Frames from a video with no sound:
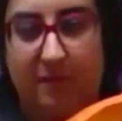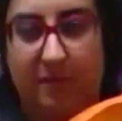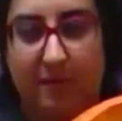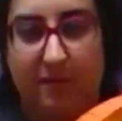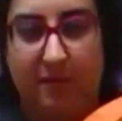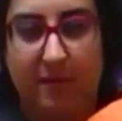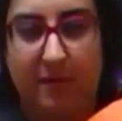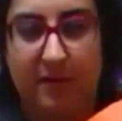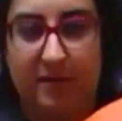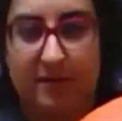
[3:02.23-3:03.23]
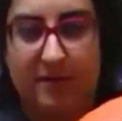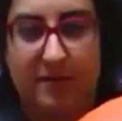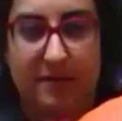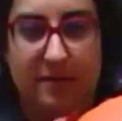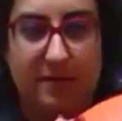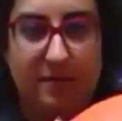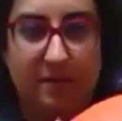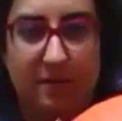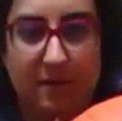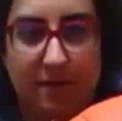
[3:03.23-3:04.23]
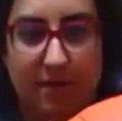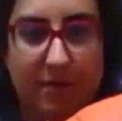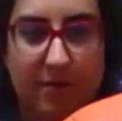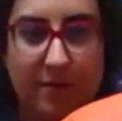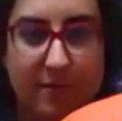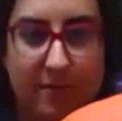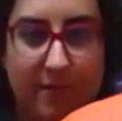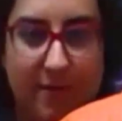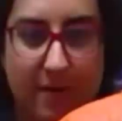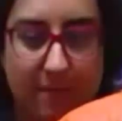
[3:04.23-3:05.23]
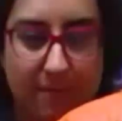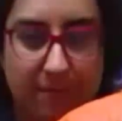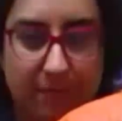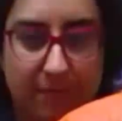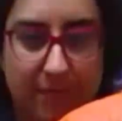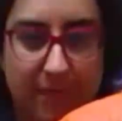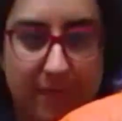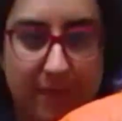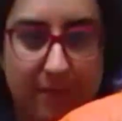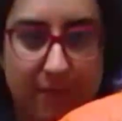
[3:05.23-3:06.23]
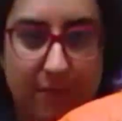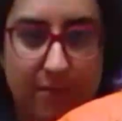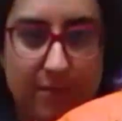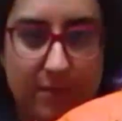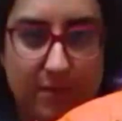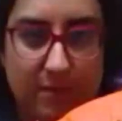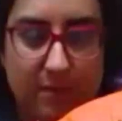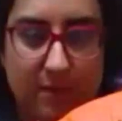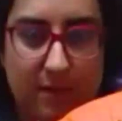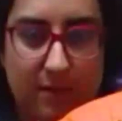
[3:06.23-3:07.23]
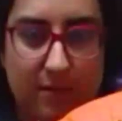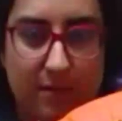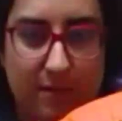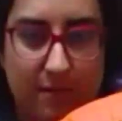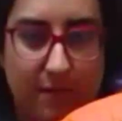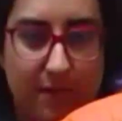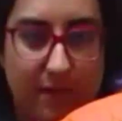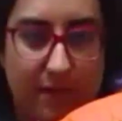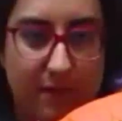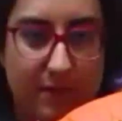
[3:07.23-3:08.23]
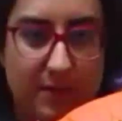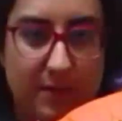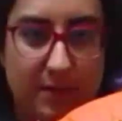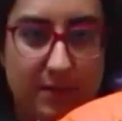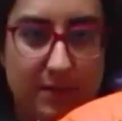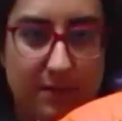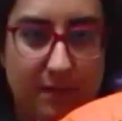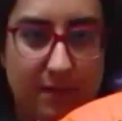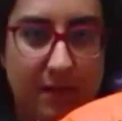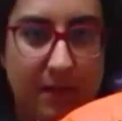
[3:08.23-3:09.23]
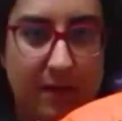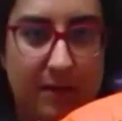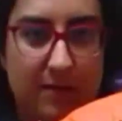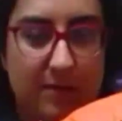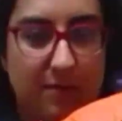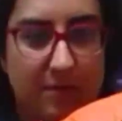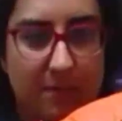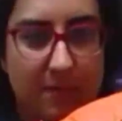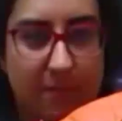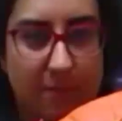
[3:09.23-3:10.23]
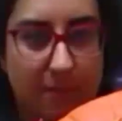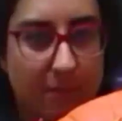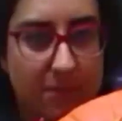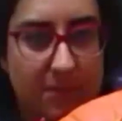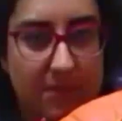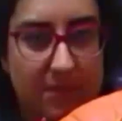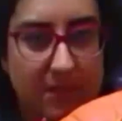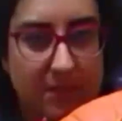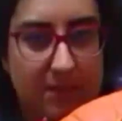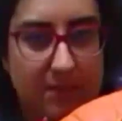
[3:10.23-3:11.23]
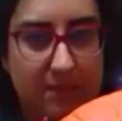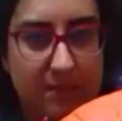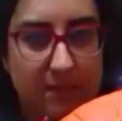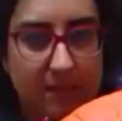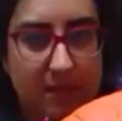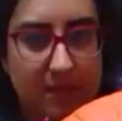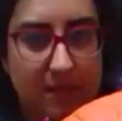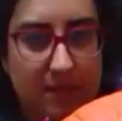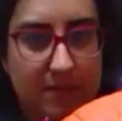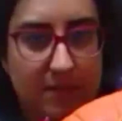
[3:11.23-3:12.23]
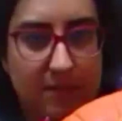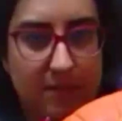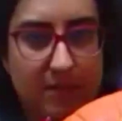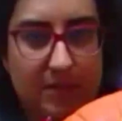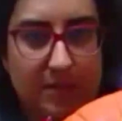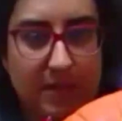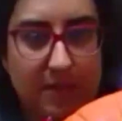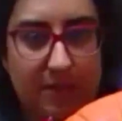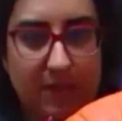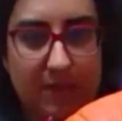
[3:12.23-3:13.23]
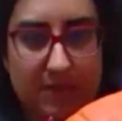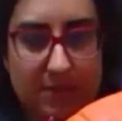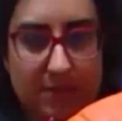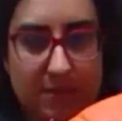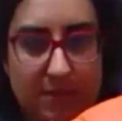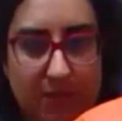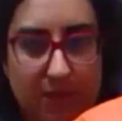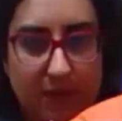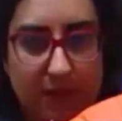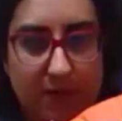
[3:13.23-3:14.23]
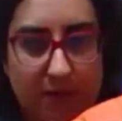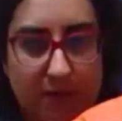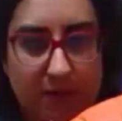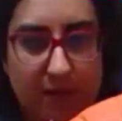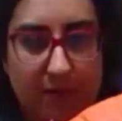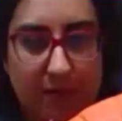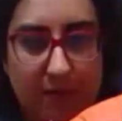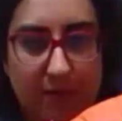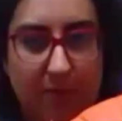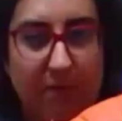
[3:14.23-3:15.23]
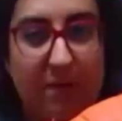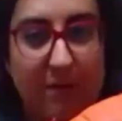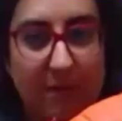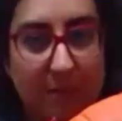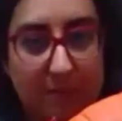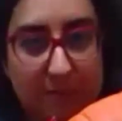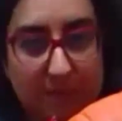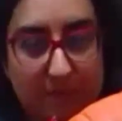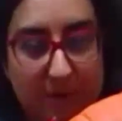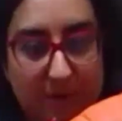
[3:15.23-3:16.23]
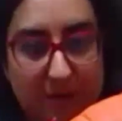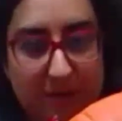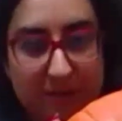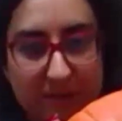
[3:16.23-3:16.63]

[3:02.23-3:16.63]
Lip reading: there is a lot of fruit and a lot of seeds. So some people roast the seeds, so you can save the insides for later. If you know how to make pumpkin pie,